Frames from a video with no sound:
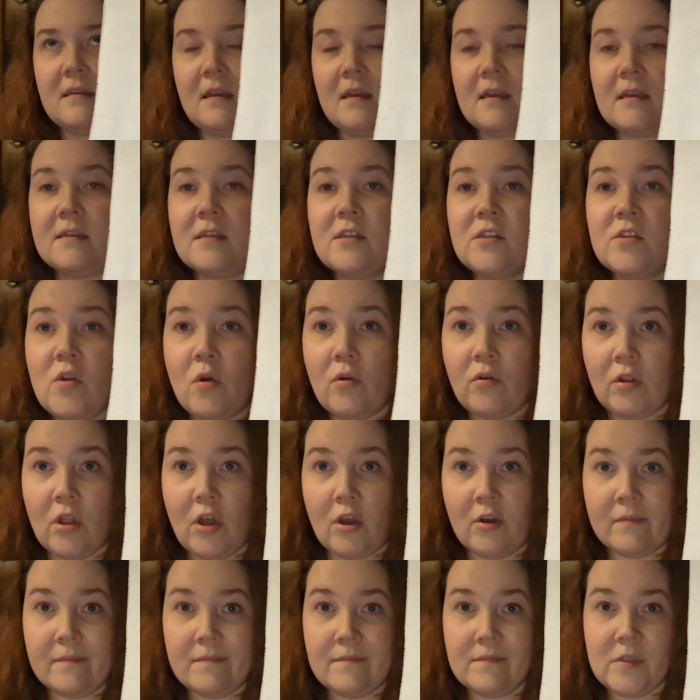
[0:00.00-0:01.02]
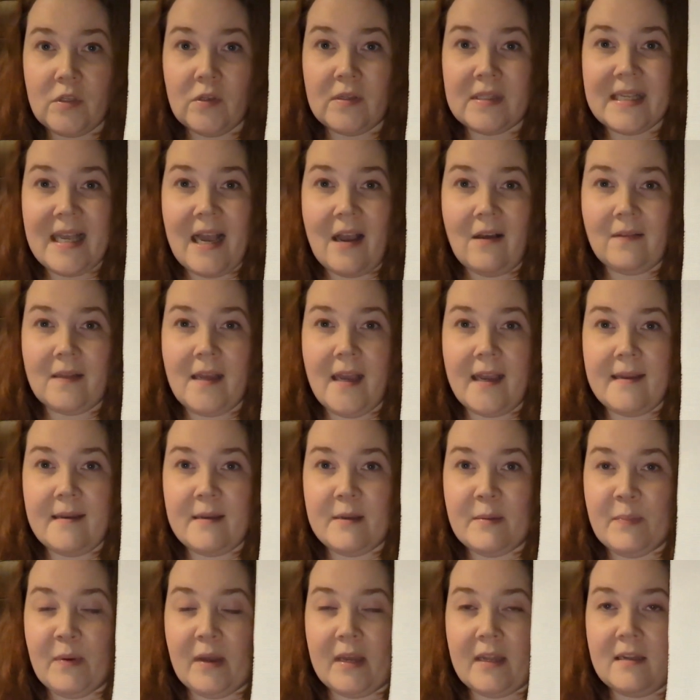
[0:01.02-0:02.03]
snow globe, so it's
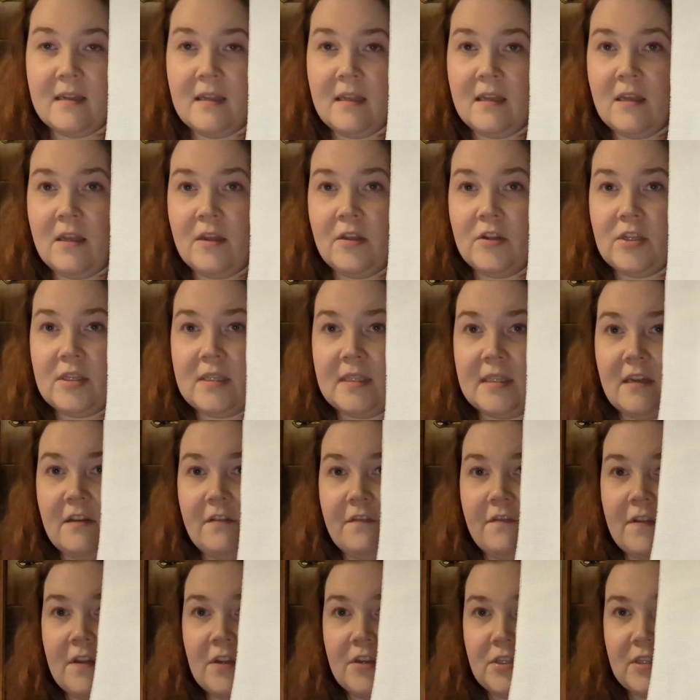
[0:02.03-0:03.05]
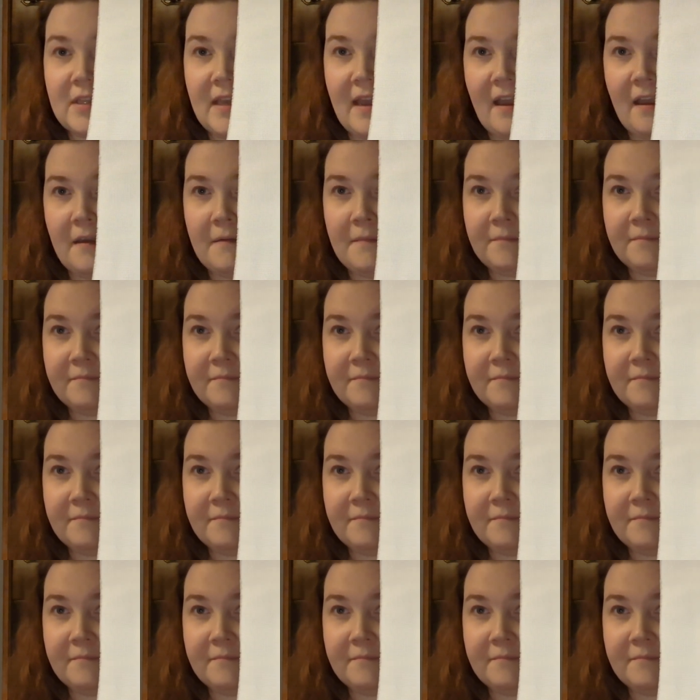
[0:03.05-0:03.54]
outlined, but just need to finish that.